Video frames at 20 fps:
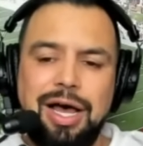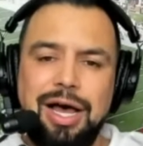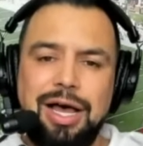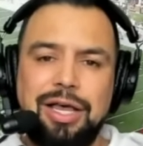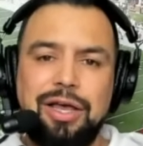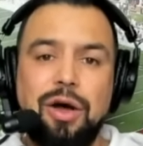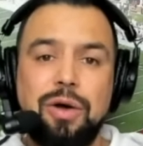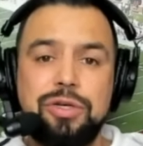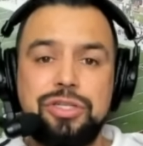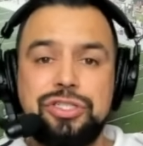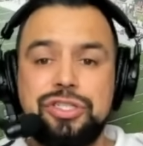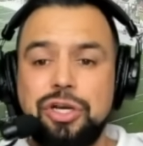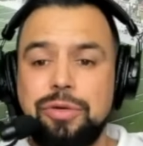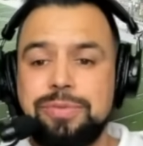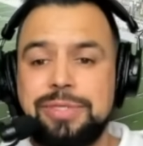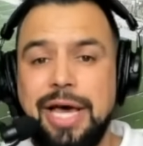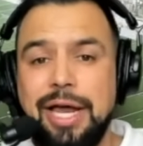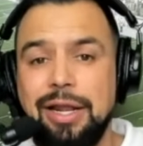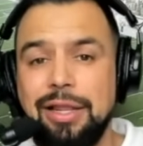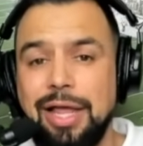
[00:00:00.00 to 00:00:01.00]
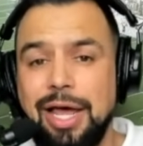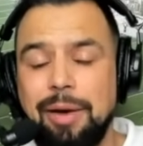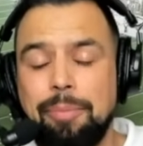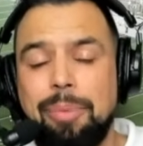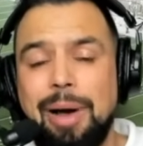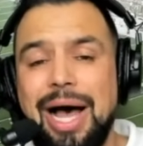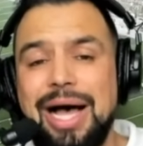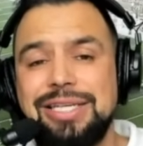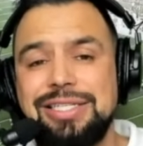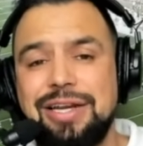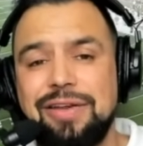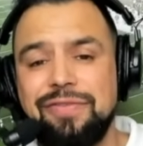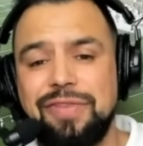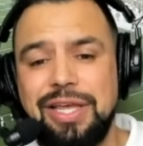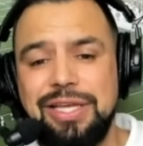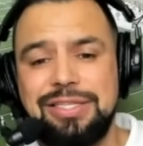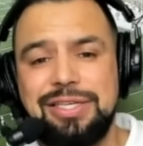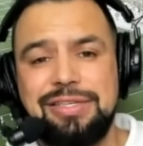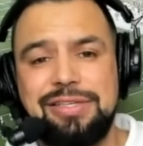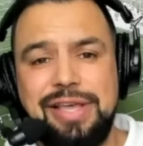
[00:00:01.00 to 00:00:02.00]
Coach Stoops had a lot of positive
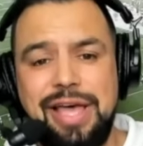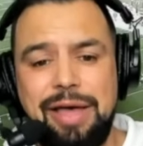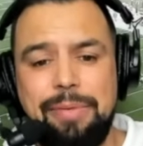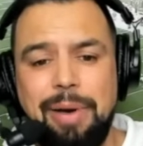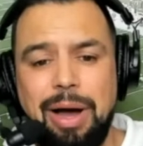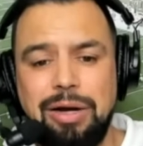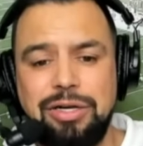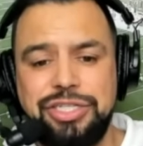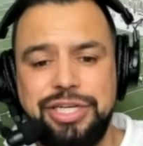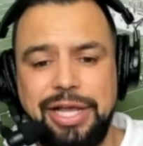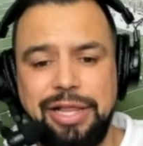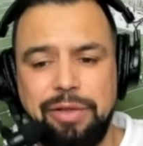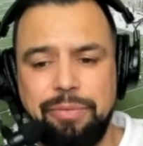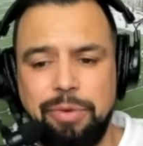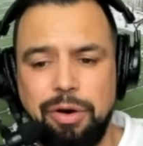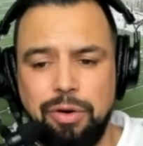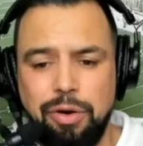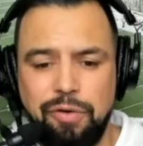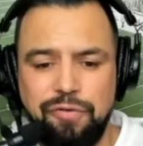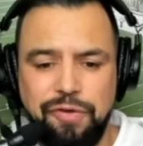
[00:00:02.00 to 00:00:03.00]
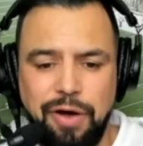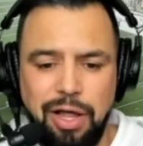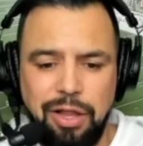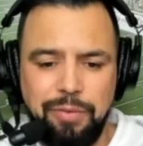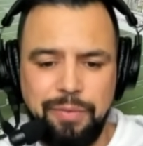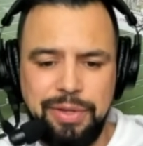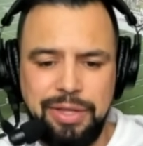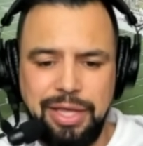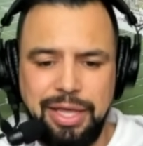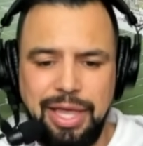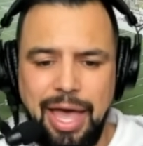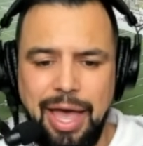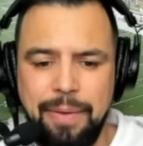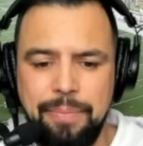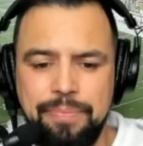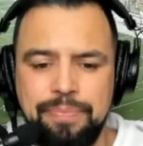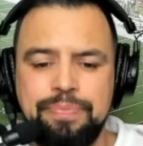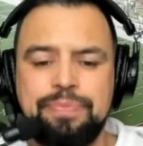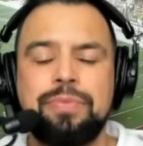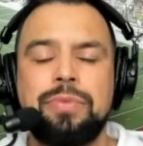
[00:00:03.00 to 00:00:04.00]
things to say about Jalen Milroe following the
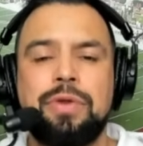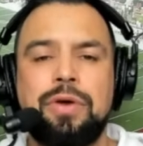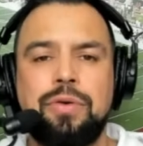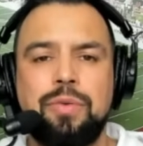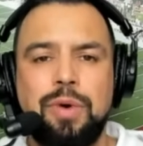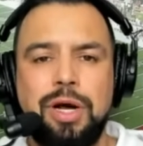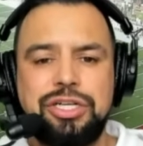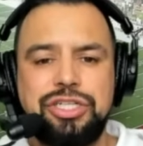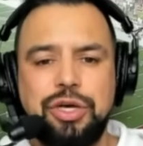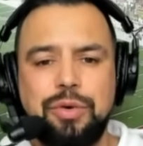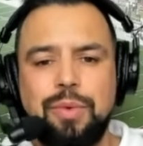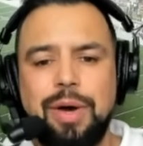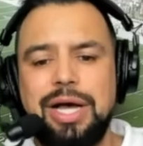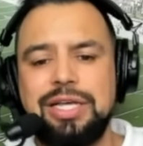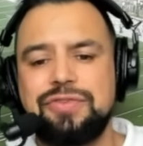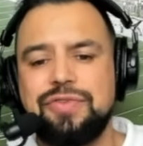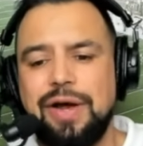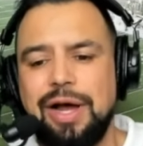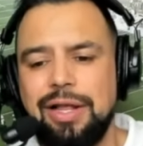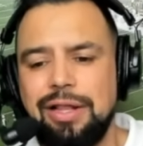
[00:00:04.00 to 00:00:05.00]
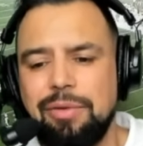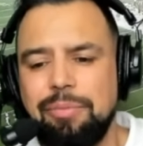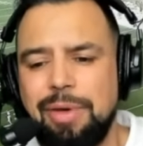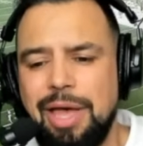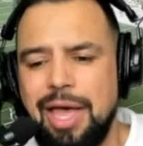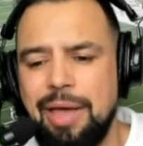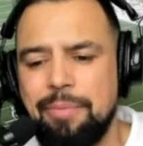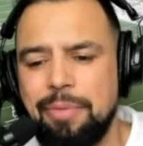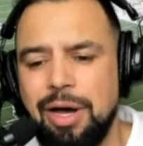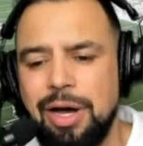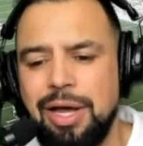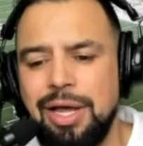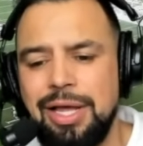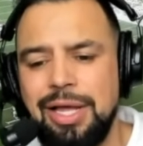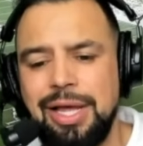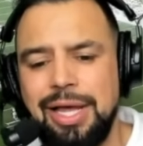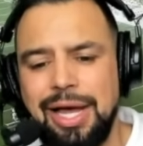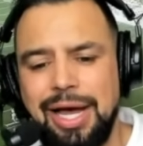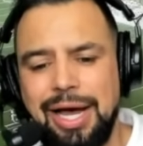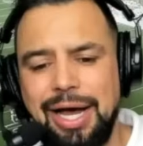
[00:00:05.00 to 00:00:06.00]
game. Rushing wise for Alabama,
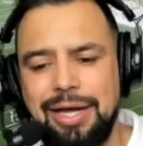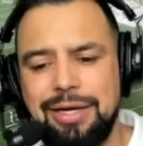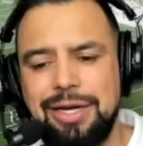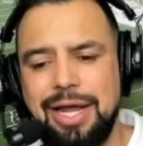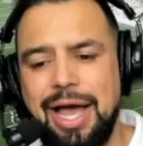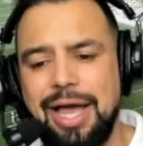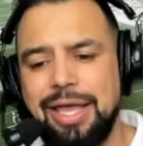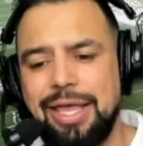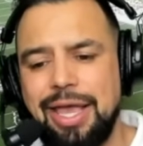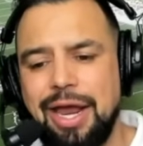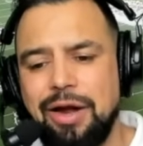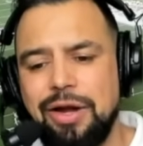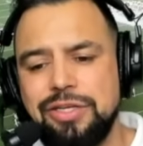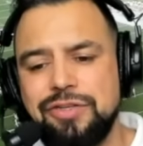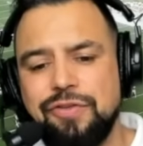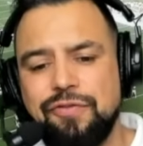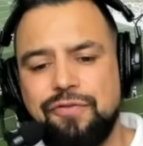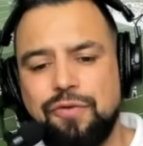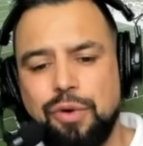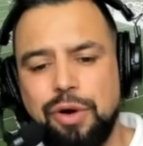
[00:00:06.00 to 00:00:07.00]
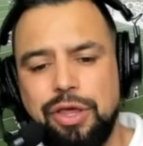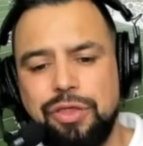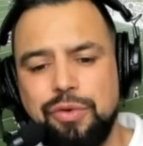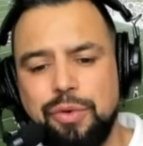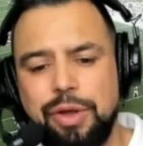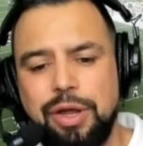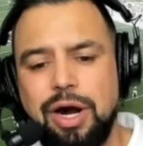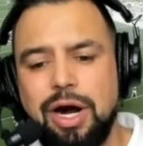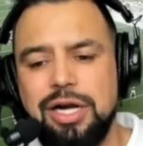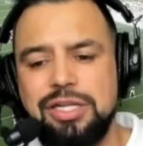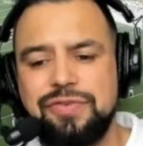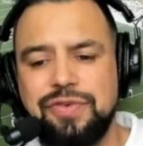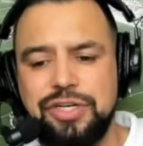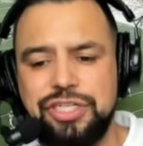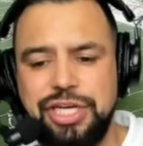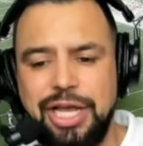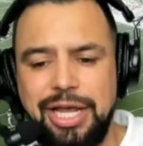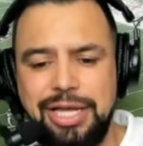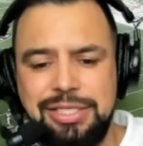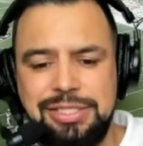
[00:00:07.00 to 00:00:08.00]
9 carries for 43 yards for
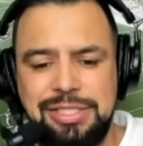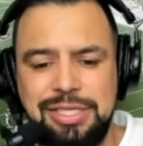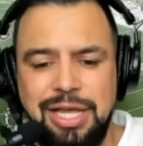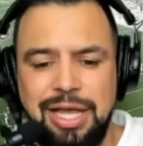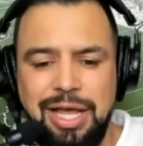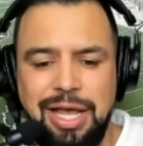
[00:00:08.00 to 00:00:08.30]
Jace